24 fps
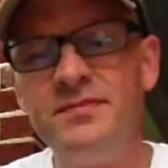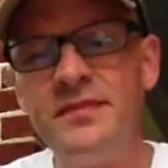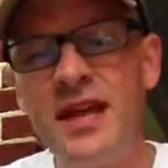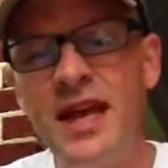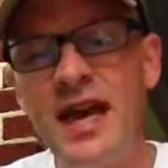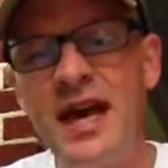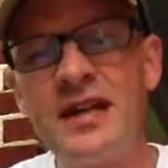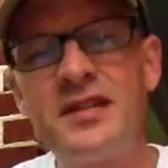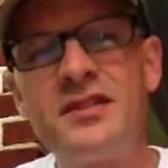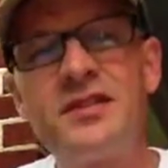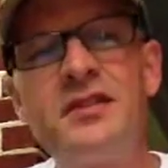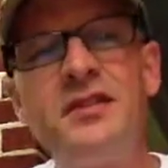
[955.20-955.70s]

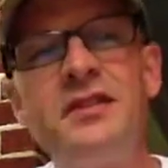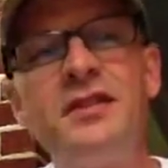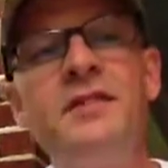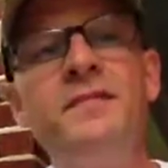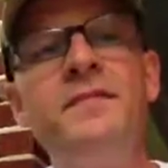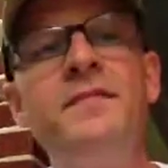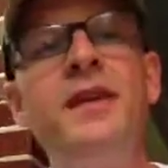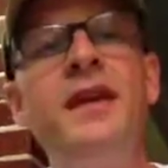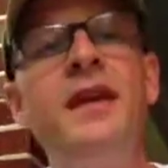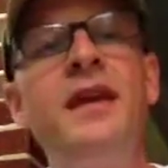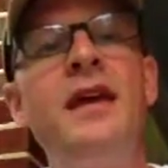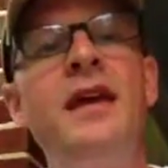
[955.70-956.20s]
excellent.
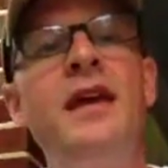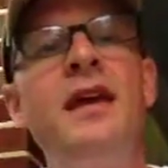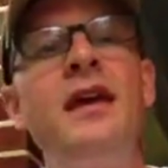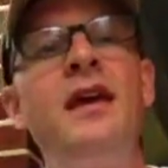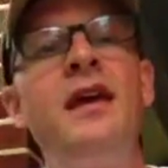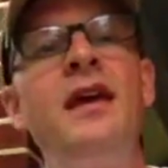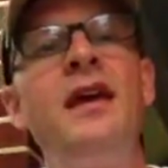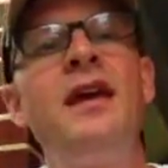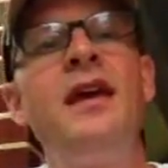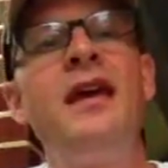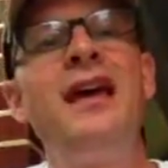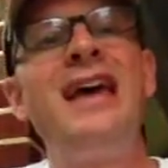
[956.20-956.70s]

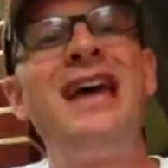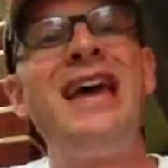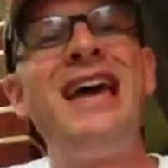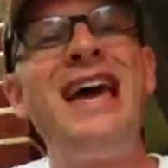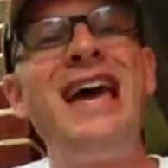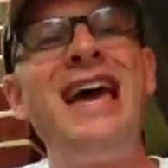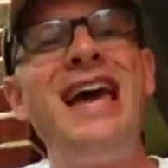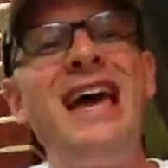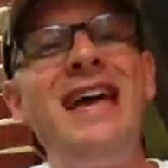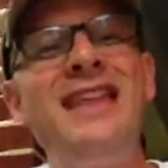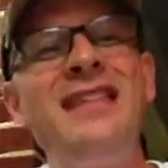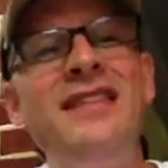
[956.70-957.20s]

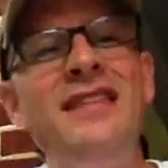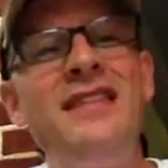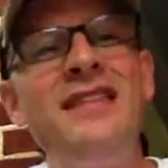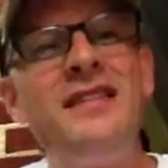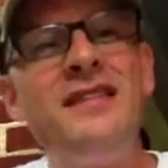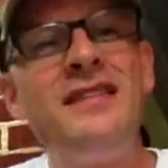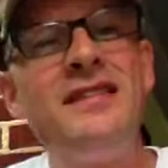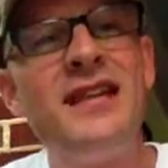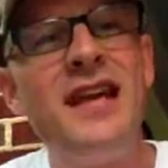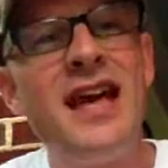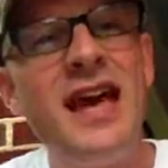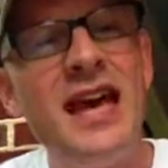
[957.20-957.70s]
And then the
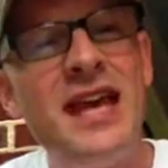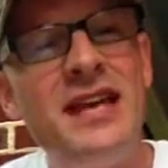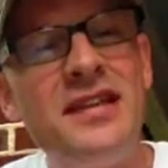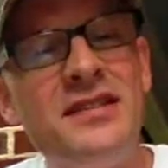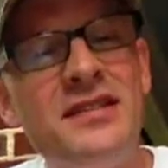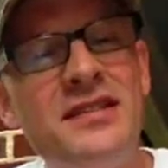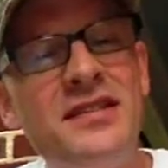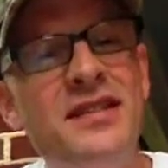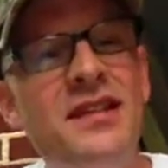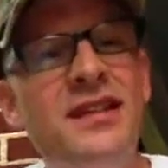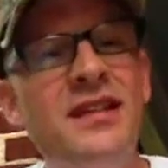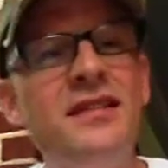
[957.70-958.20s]

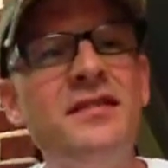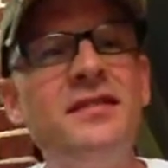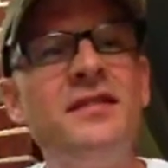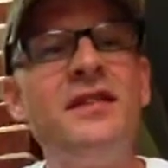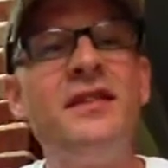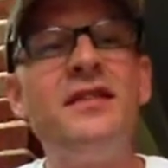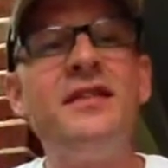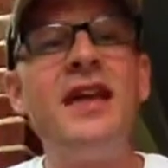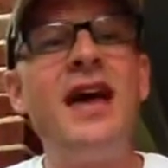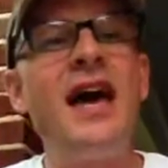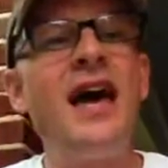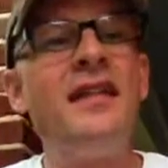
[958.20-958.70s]
taste.
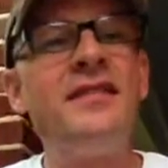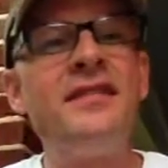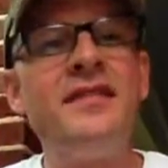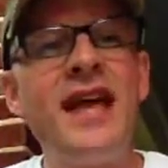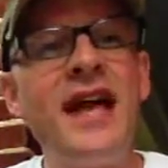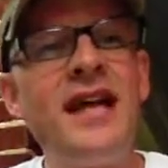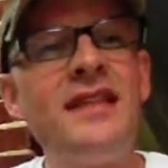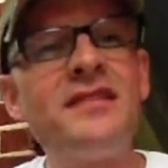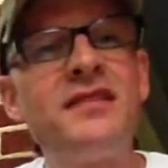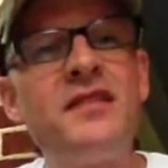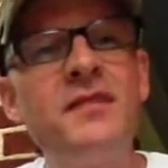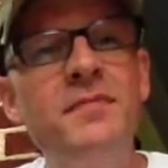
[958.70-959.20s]

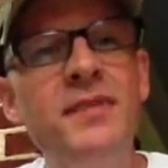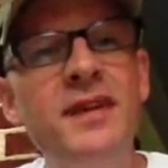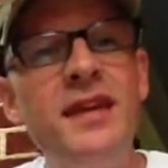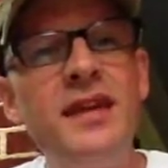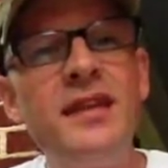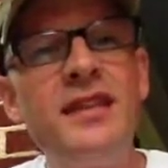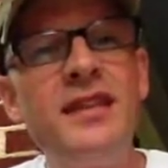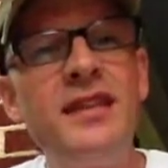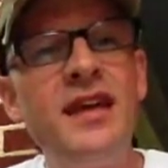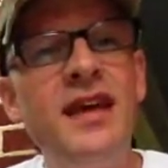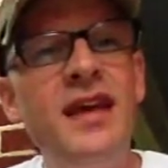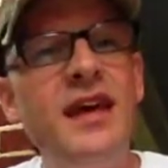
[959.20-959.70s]
That's the big
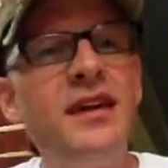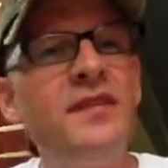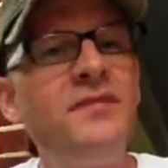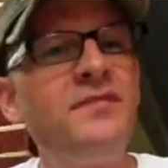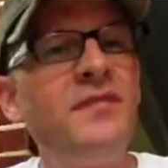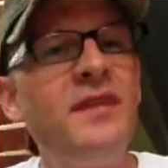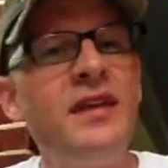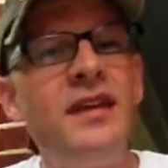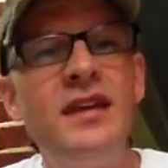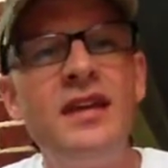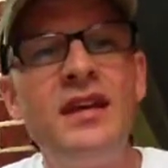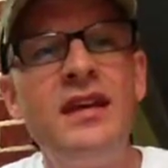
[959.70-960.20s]
thing.
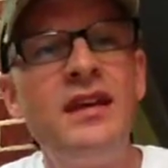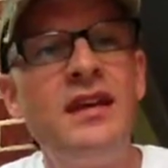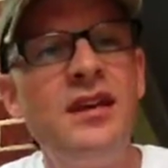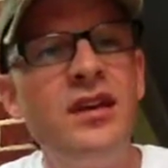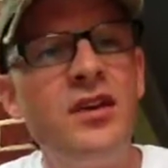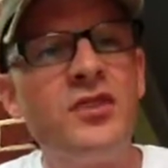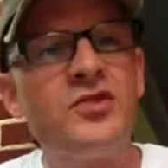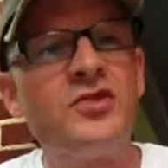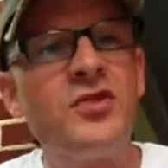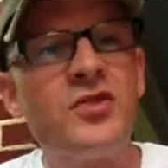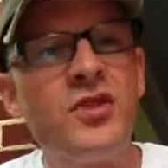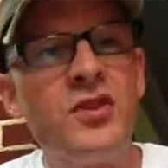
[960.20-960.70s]

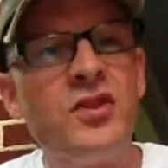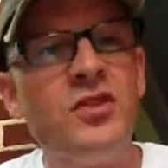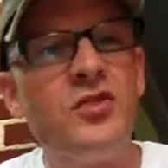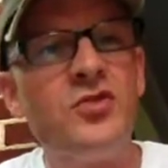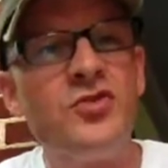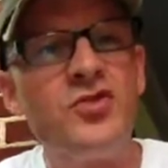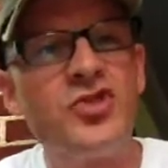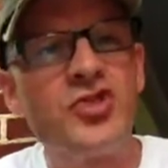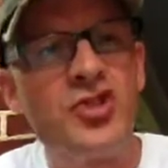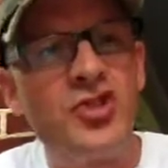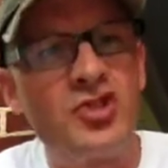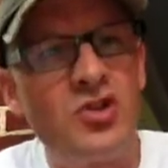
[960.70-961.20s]
Yeah, it's a
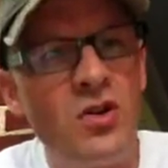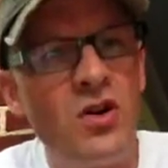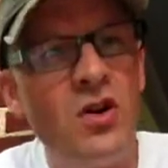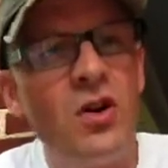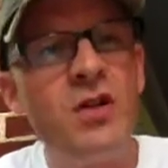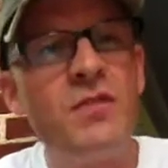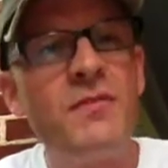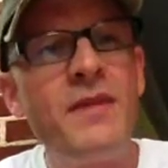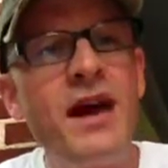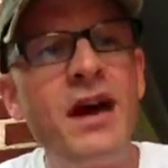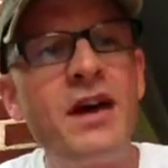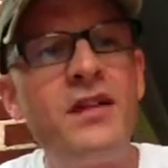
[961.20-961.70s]

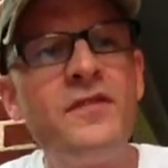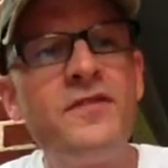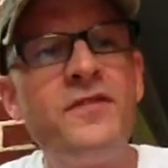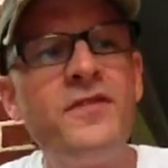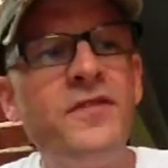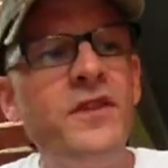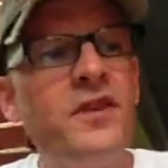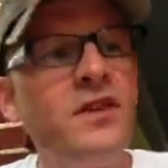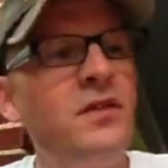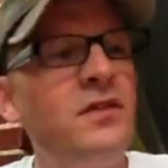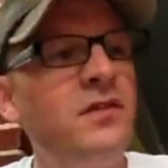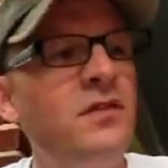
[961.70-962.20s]
strong mouth
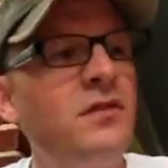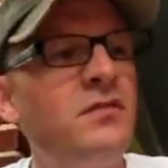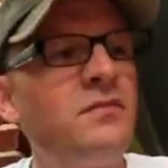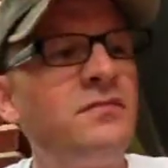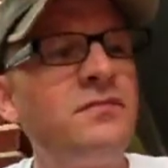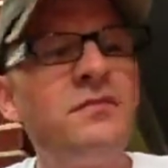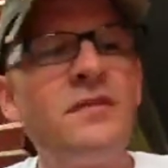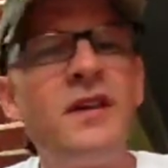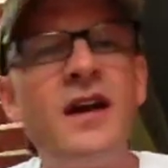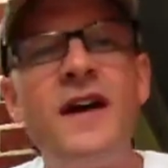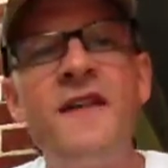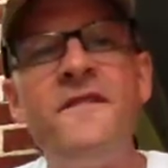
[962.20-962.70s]
feel.
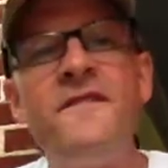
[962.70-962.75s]
A